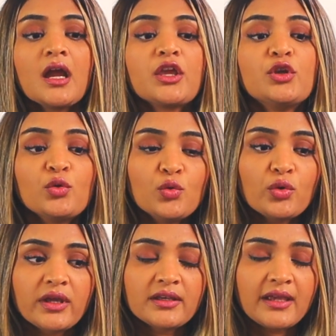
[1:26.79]
you
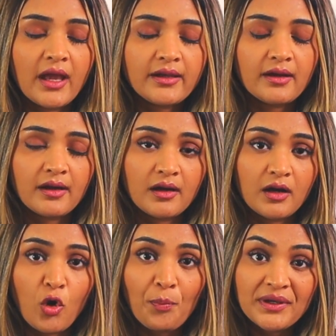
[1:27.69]
can get
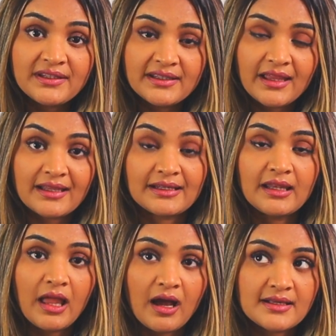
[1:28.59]
OPT that
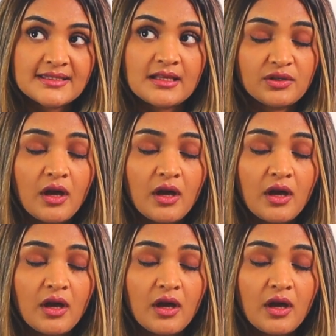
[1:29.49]
lasts